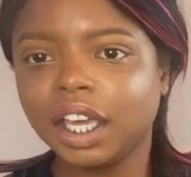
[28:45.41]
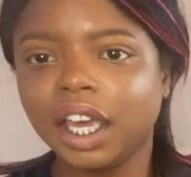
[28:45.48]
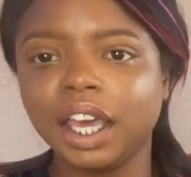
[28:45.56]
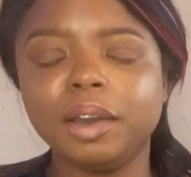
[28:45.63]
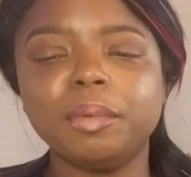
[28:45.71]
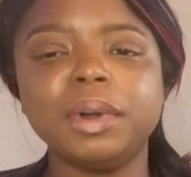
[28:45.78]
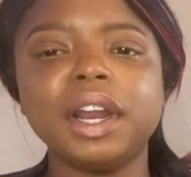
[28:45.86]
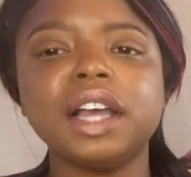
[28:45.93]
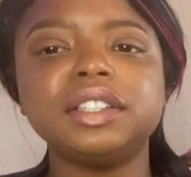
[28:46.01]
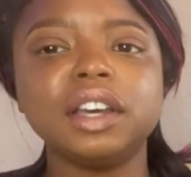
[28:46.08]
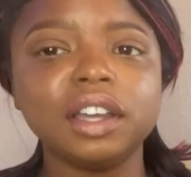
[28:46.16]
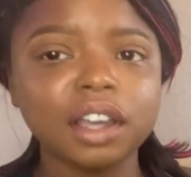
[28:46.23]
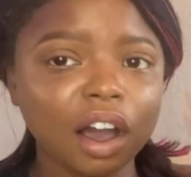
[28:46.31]
And when I
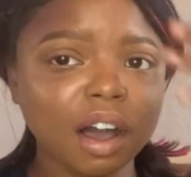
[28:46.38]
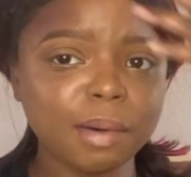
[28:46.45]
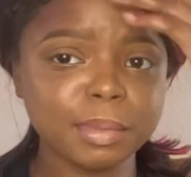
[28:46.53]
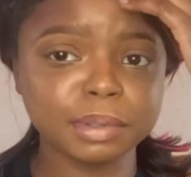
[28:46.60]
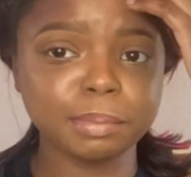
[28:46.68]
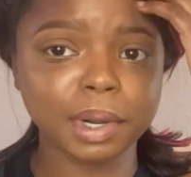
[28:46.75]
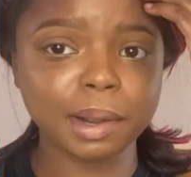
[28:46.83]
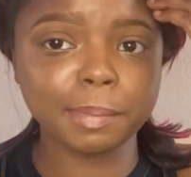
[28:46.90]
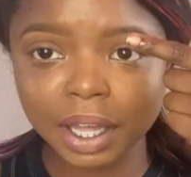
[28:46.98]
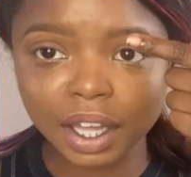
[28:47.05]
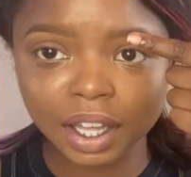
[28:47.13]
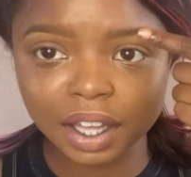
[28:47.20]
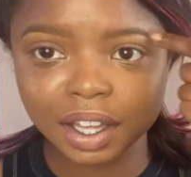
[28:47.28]
tell y'all I almost burnt
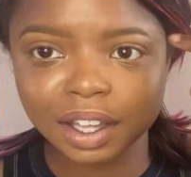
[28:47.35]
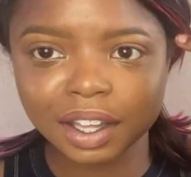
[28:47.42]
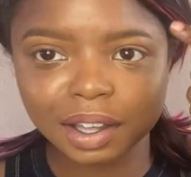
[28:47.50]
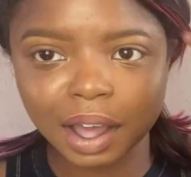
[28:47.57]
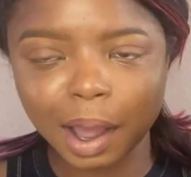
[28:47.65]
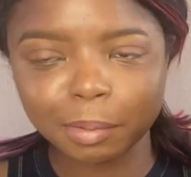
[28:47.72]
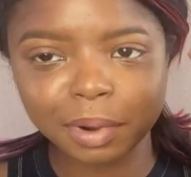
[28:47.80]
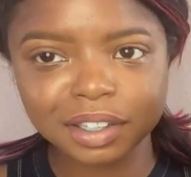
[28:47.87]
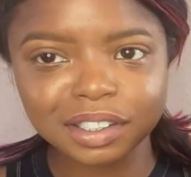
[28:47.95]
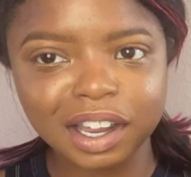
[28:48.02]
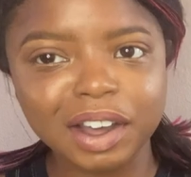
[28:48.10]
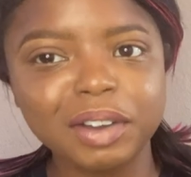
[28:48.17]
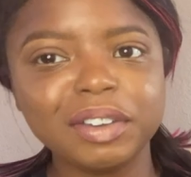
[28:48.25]
my eyebrows
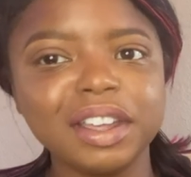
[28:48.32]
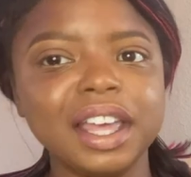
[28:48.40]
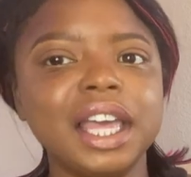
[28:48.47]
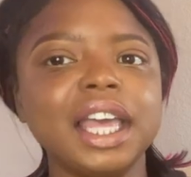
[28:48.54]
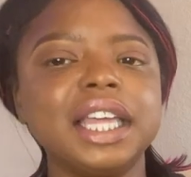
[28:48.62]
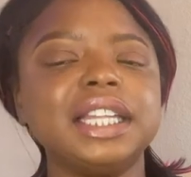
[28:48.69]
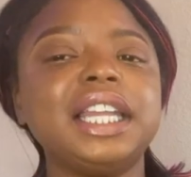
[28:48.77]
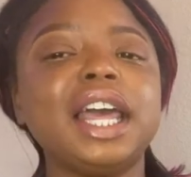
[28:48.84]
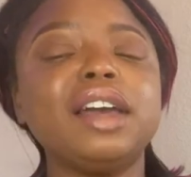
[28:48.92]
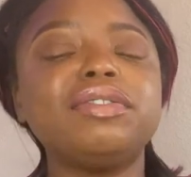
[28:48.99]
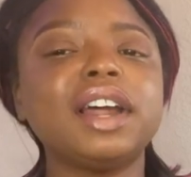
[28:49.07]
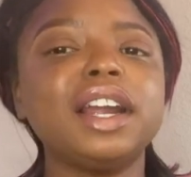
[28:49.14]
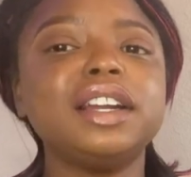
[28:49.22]
out, that
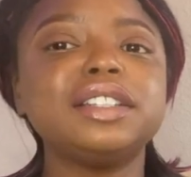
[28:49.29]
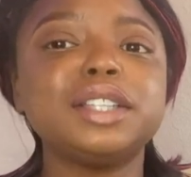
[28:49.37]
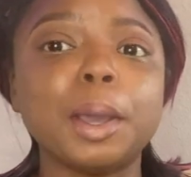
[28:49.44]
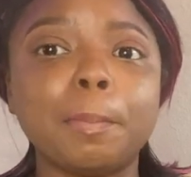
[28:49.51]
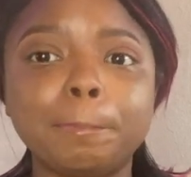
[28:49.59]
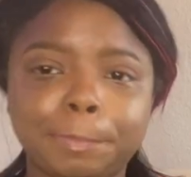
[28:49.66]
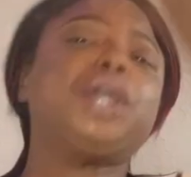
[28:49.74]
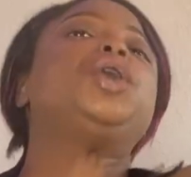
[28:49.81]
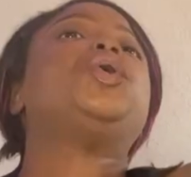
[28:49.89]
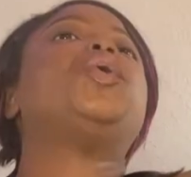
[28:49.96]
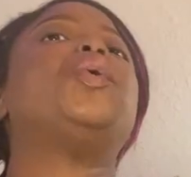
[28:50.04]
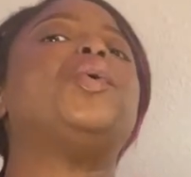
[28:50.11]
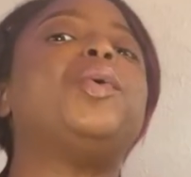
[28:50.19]
fire said,
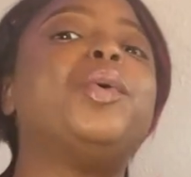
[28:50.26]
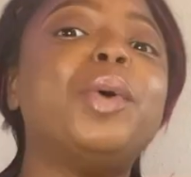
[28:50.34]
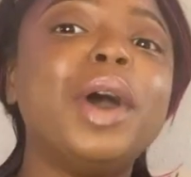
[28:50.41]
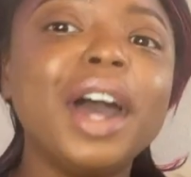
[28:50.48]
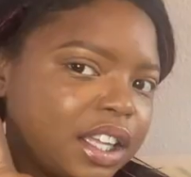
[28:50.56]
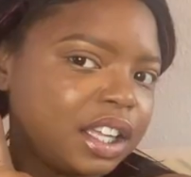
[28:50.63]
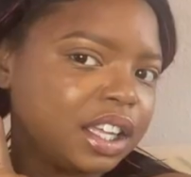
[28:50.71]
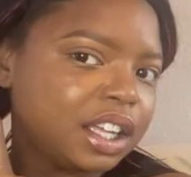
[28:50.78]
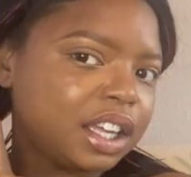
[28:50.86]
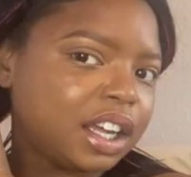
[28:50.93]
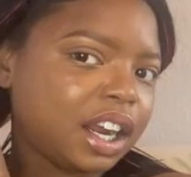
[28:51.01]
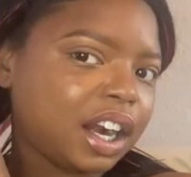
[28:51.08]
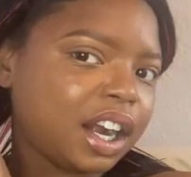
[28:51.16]
pew.
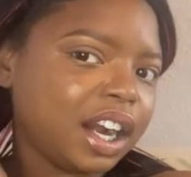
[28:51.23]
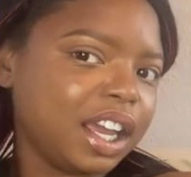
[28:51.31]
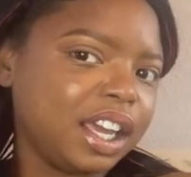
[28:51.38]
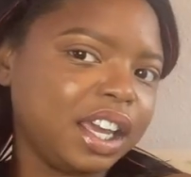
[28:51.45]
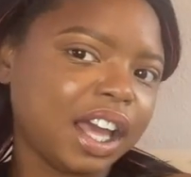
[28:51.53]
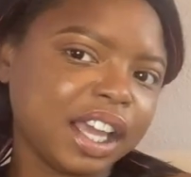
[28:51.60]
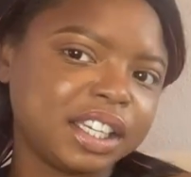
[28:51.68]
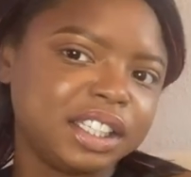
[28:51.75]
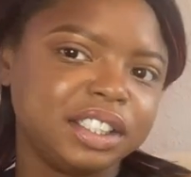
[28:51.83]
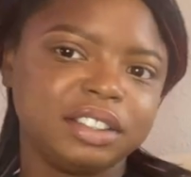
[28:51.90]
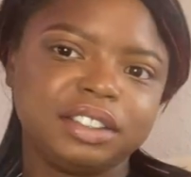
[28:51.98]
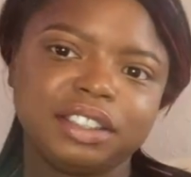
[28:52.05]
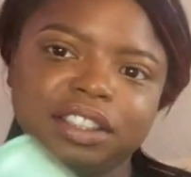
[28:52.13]
All right, I can
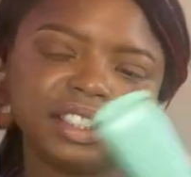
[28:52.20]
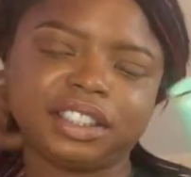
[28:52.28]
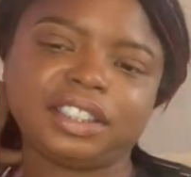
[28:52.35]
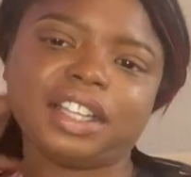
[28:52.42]
do this.